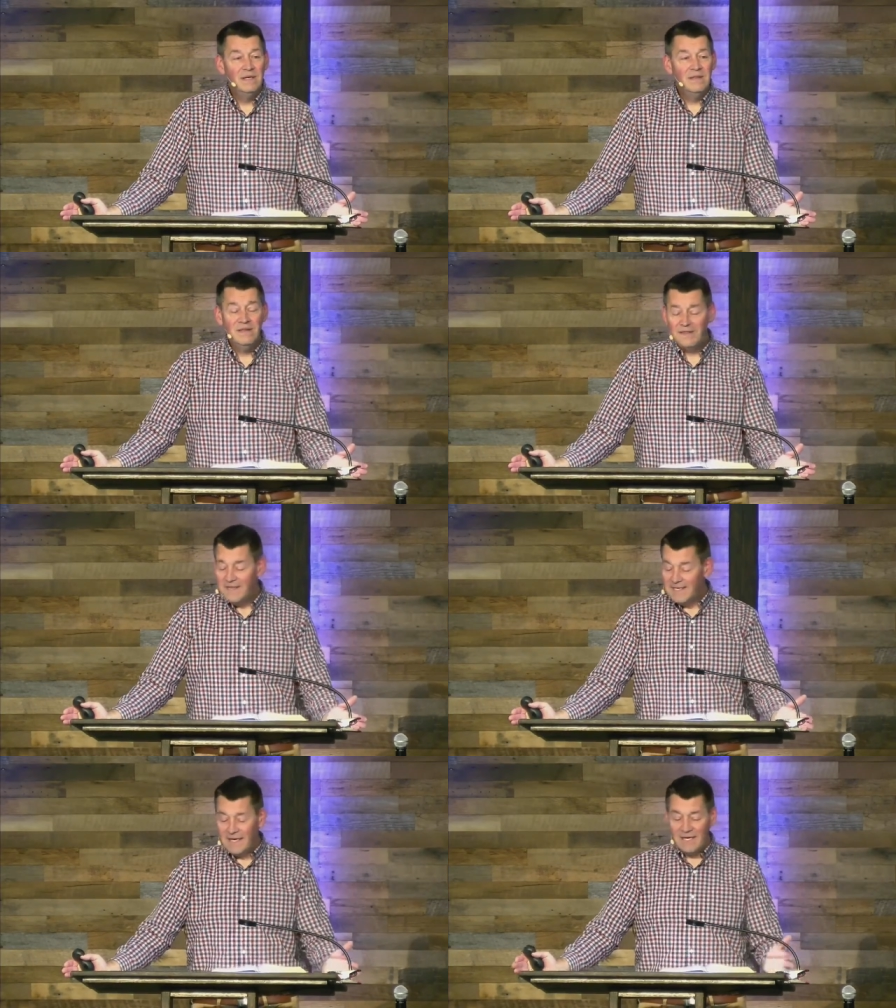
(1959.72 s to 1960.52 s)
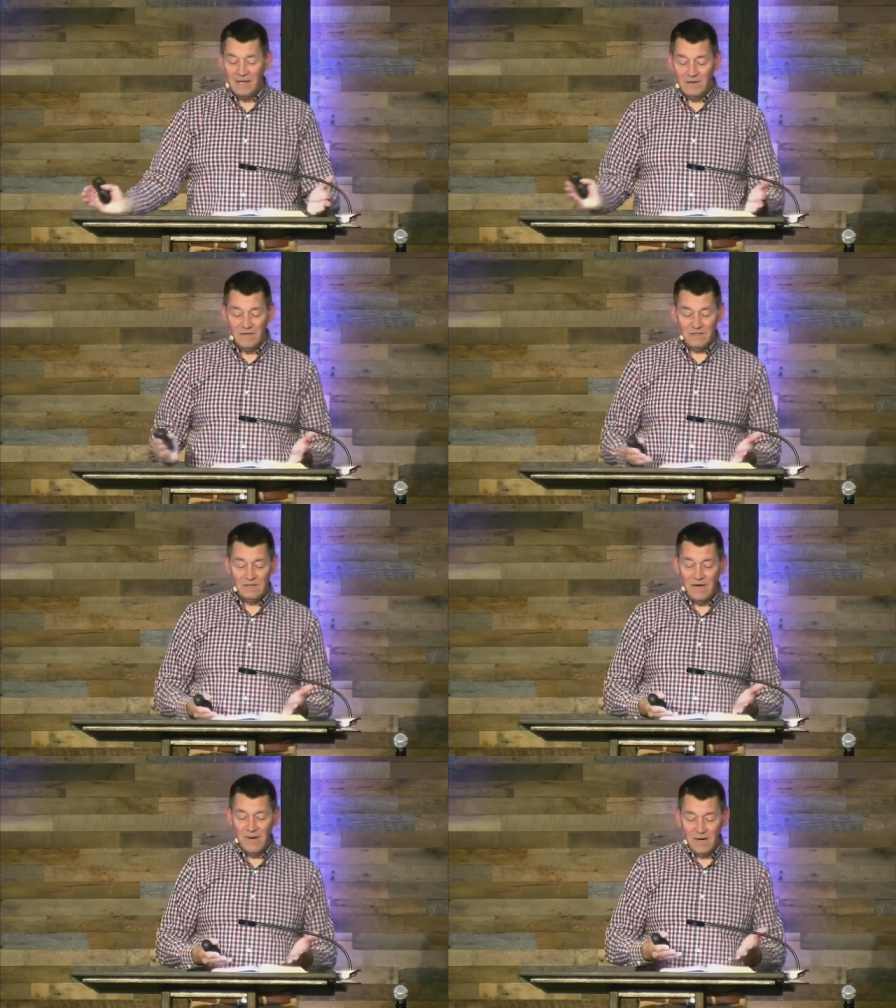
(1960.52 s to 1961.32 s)
the thing that I notice
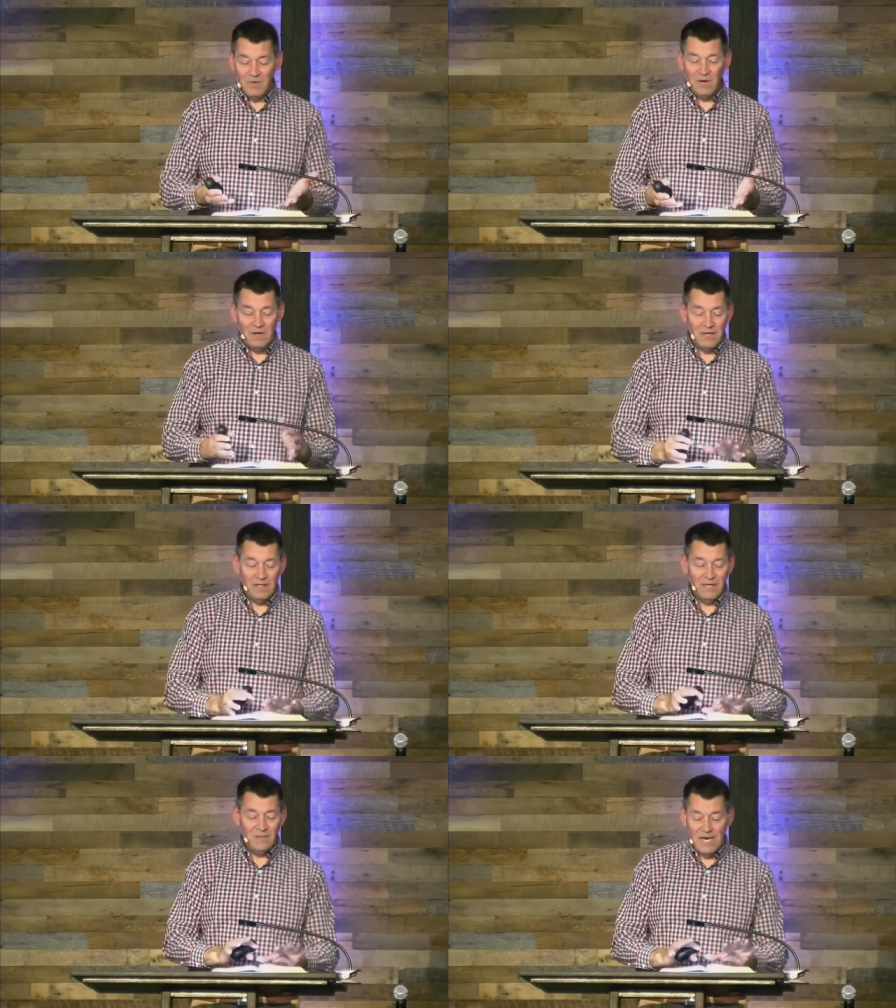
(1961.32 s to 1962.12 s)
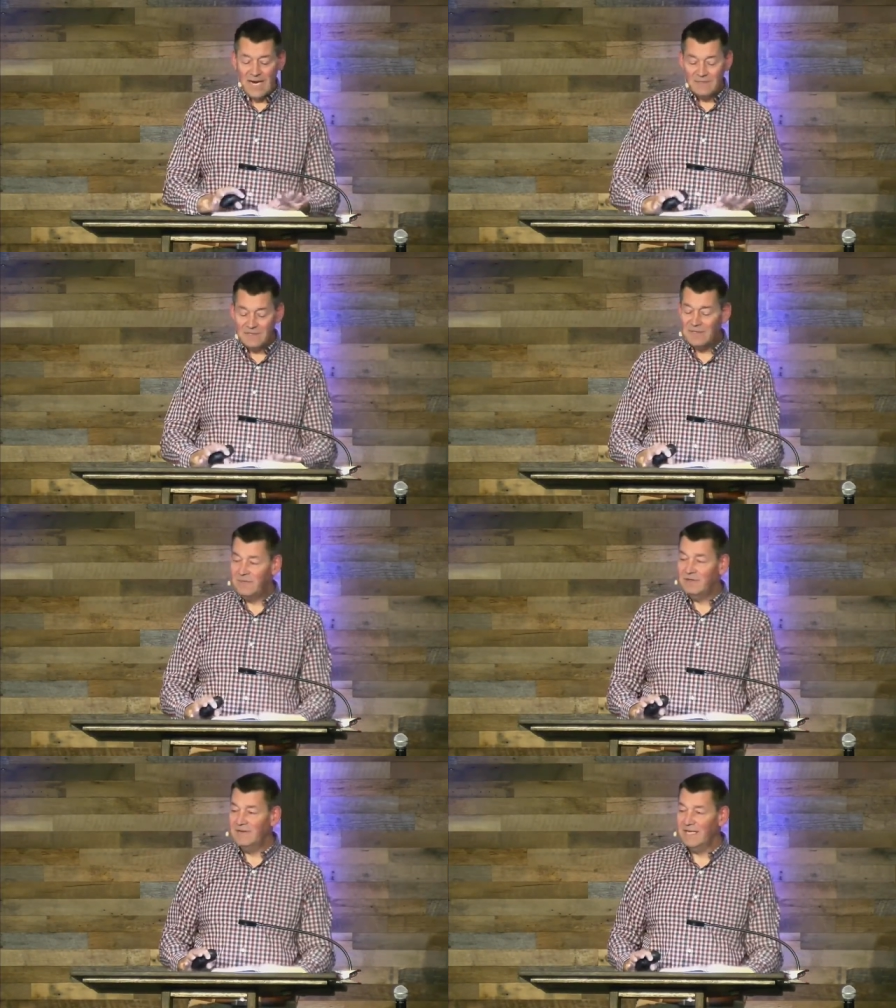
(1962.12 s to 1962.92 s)
about Paul and what happens in the
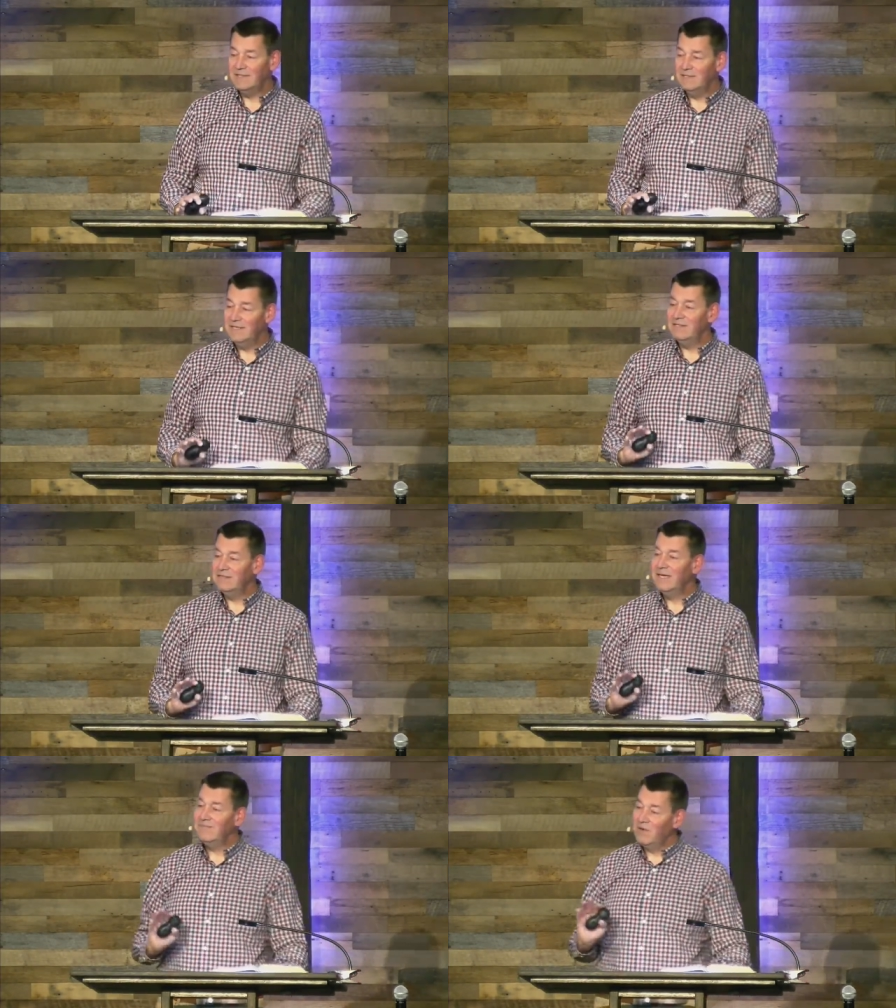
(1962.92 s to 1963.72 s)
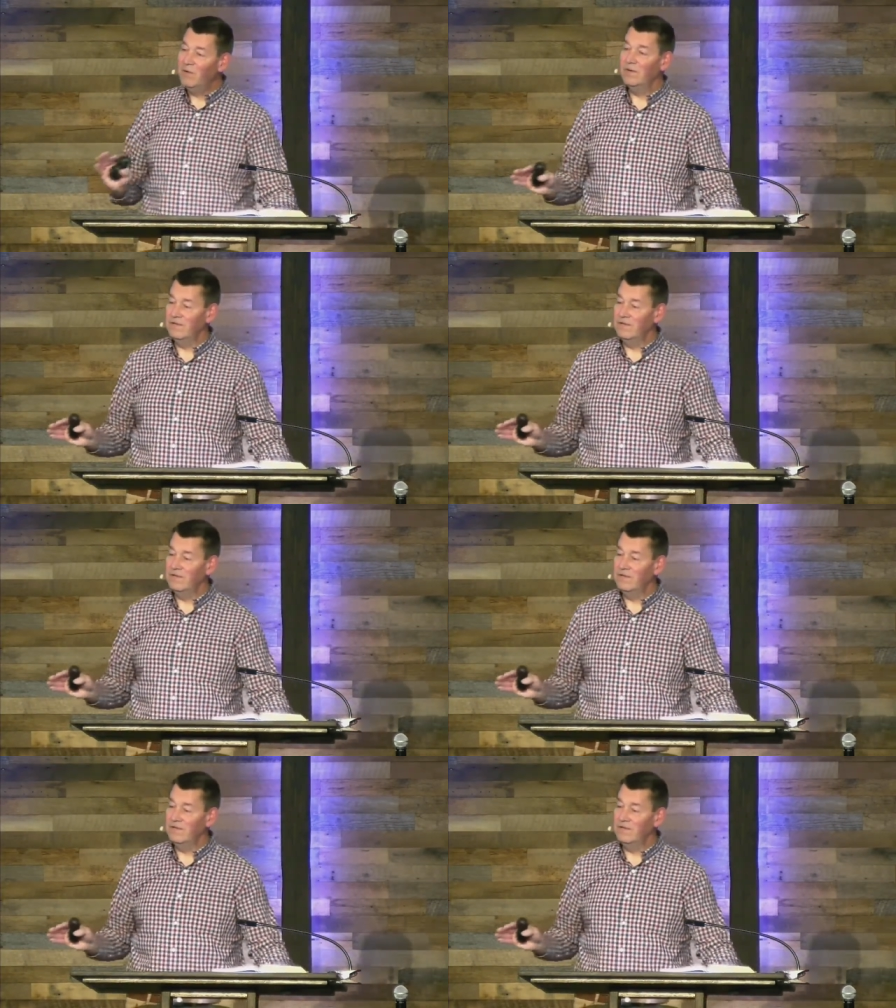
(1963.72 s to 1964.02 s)
book of Acts is they just kept going.